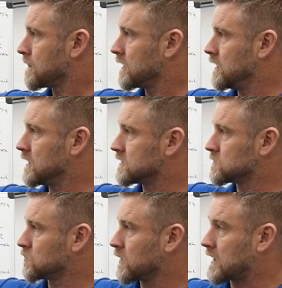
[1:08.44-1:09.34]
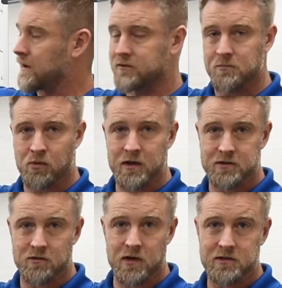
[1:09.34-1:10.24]
is what kind of
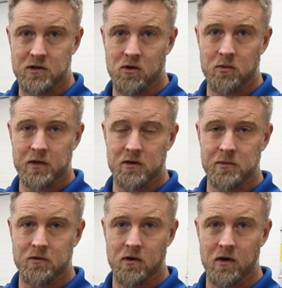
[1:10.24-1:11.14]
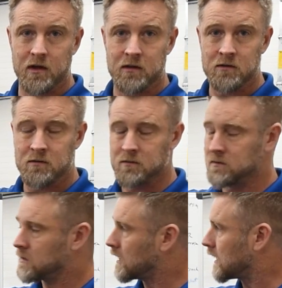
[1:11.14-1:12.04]
compression ratio are we going to be running?
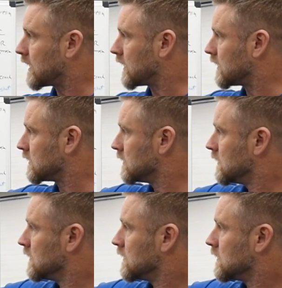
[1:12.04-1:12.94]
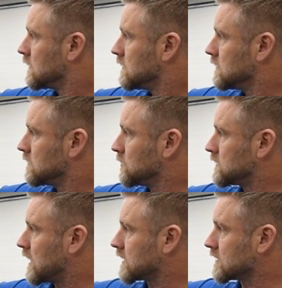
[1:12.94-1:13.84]
And we
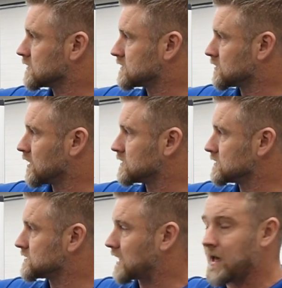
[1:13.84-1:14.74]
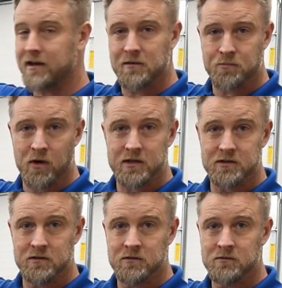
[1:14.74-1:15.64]
take in consideration static
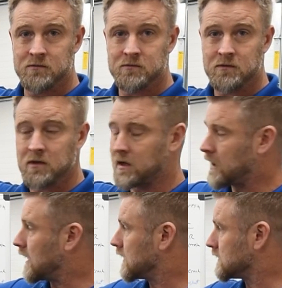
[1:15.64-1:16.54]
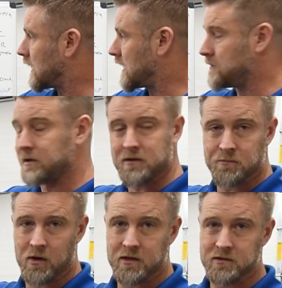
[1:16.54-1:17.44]
compression and dynamic
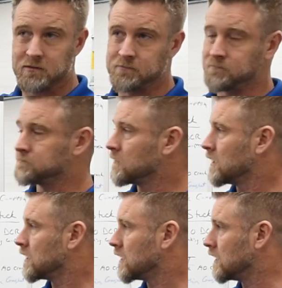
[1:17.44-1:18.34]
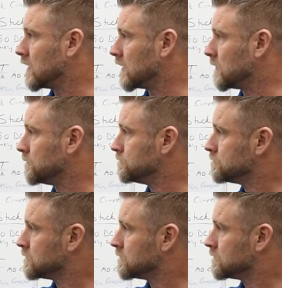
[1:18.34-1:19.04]
compression. RPM